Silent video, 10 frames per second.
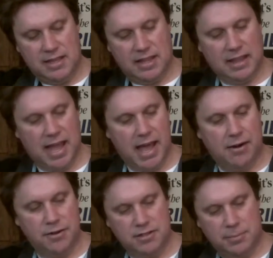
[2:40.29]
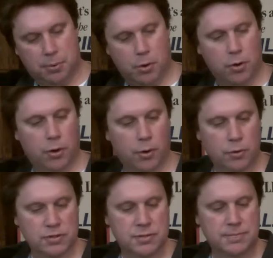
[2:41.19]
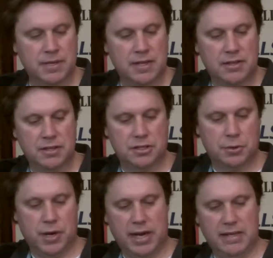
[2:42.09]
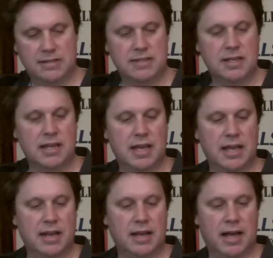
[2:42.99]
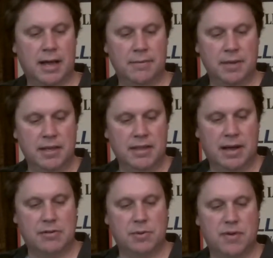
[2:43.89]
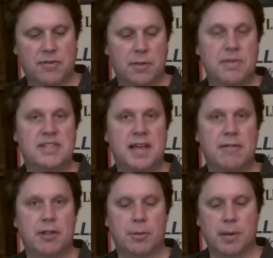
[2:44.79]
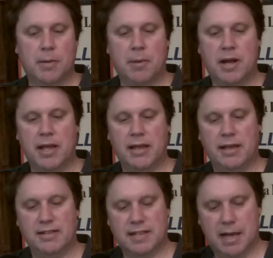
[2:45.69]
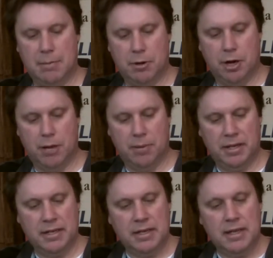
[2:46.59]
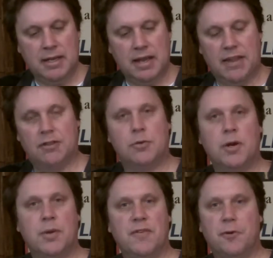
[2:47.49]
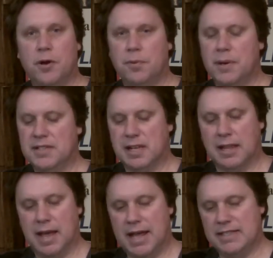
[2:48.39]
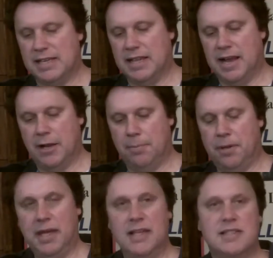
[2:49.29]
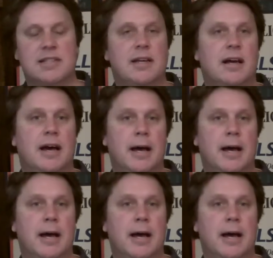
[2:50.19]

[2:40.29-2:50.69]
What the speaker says: the ladders, the portholes, the screens, and that was a way for them to save a little bit of money as time went on. But yeah, the 2343's classic Lionel piece.